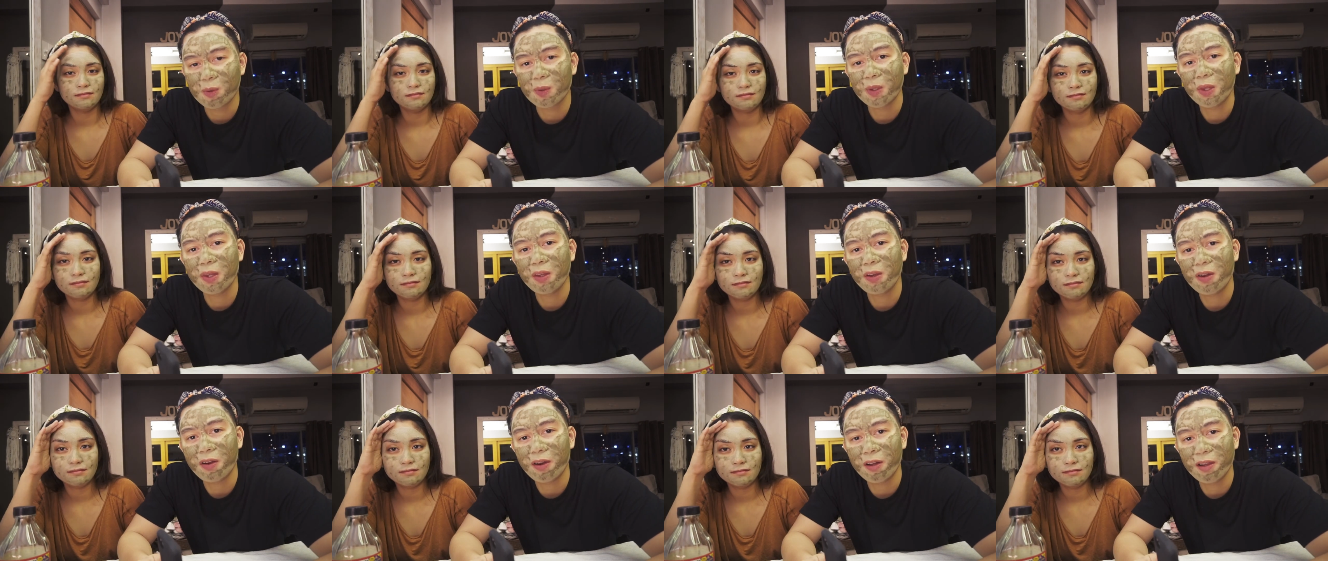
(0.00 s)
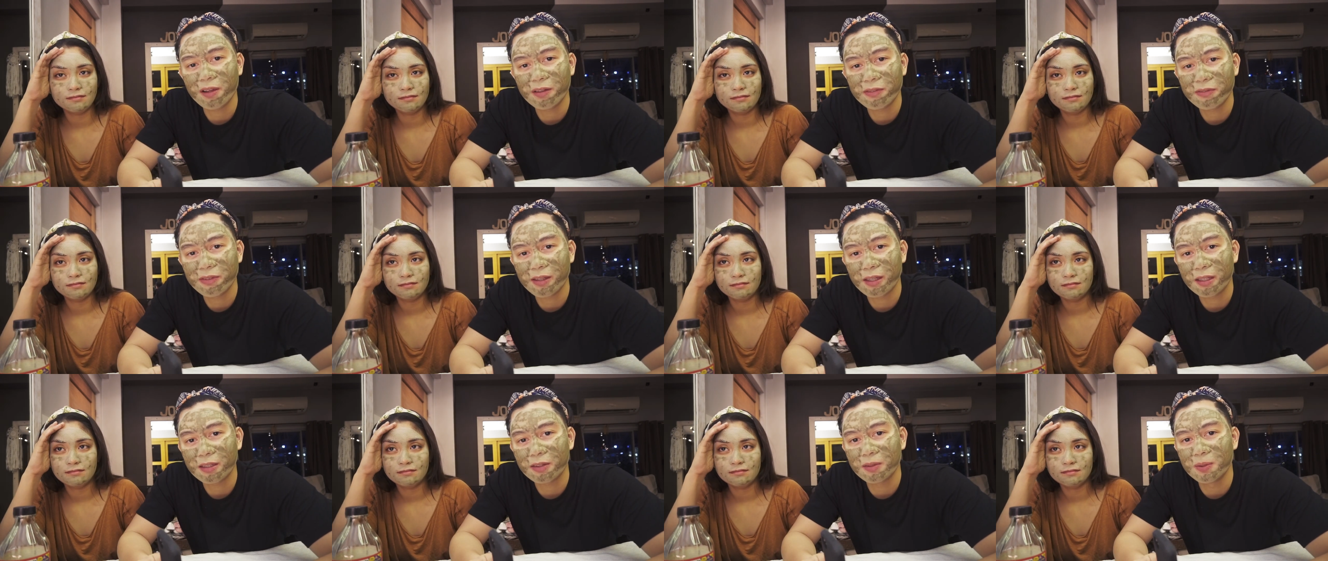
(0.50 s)
Speaker 1: What do you call a
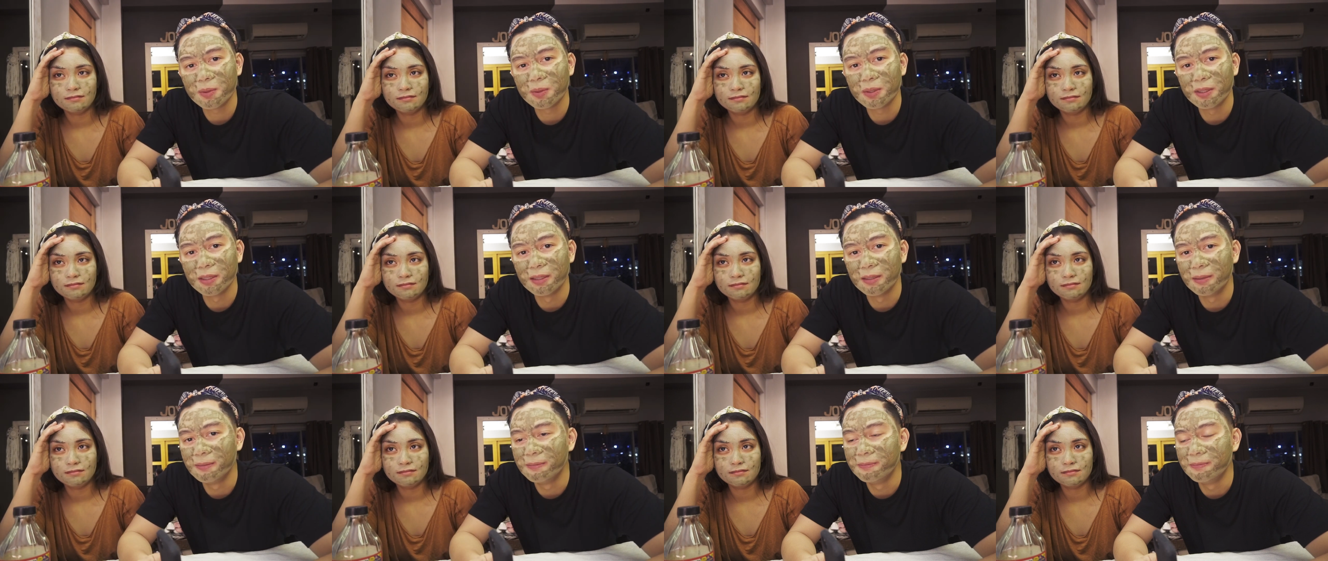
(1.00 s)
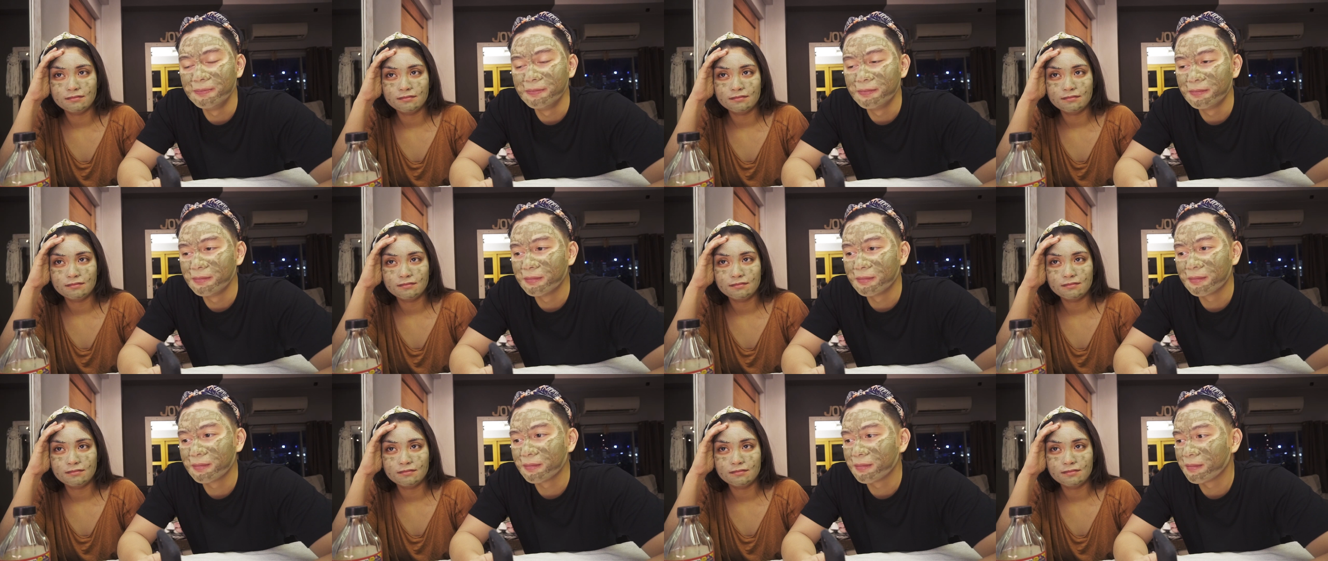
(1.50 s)
fake noodle?
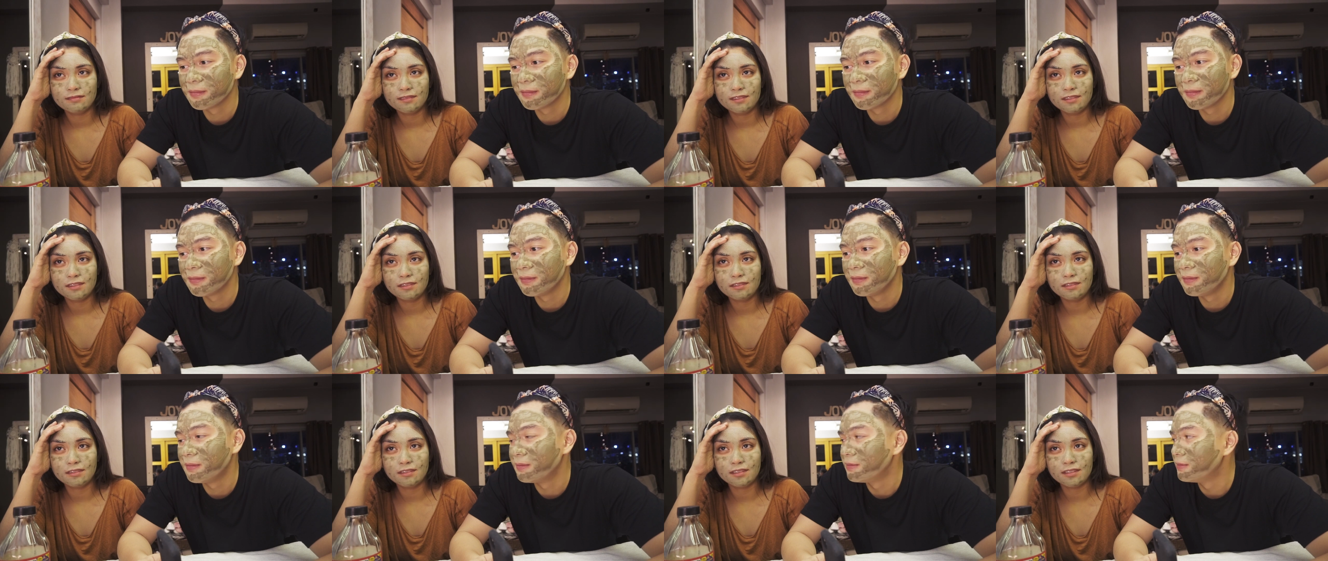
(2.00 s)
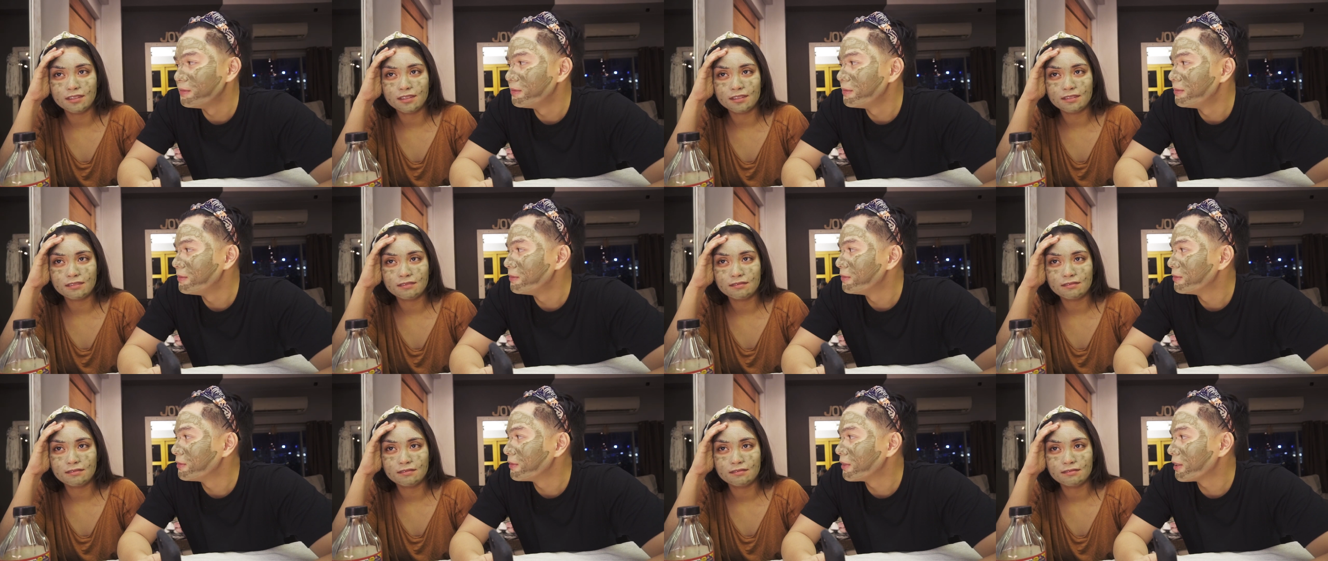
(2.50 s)
What?
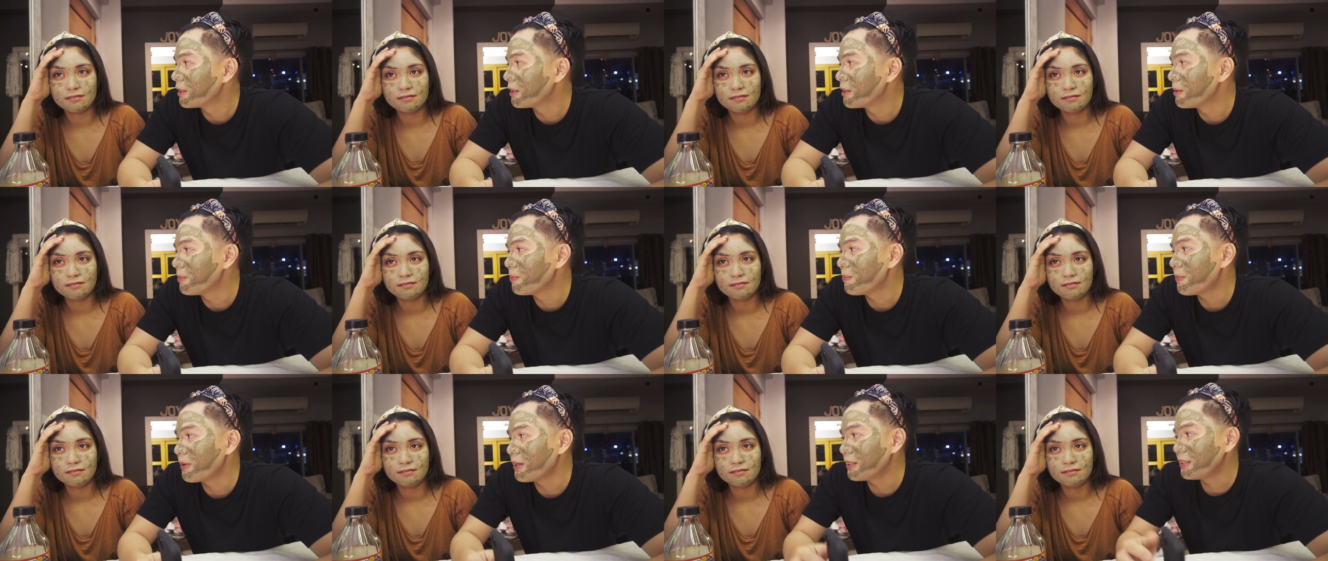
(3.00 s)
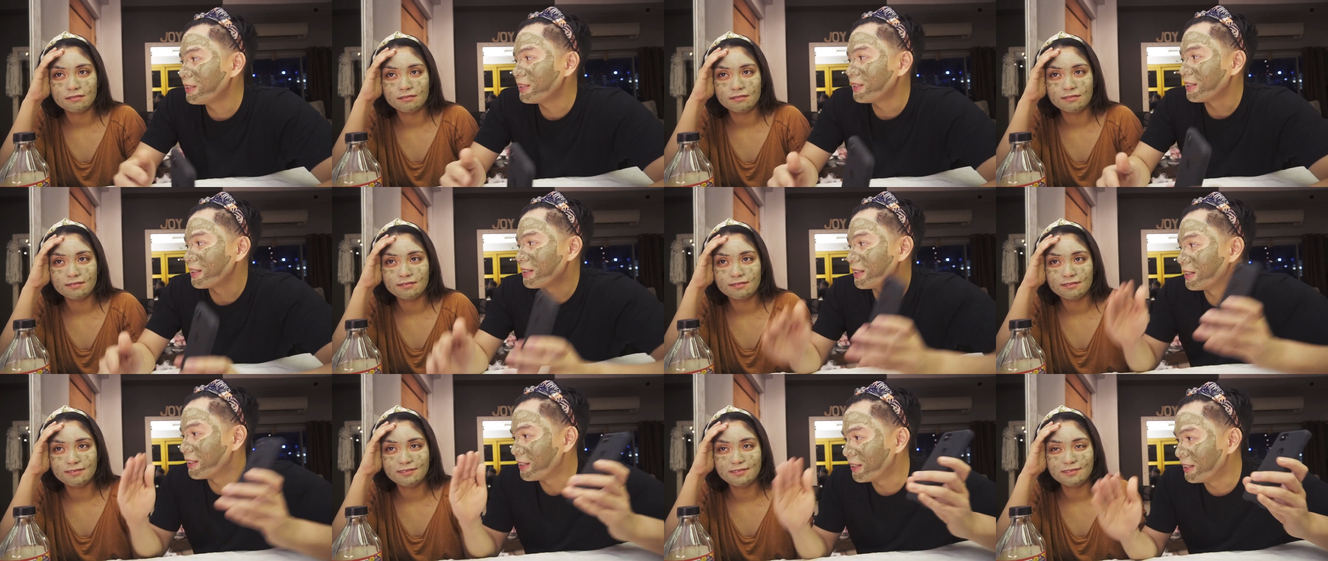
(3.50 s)
An impasta.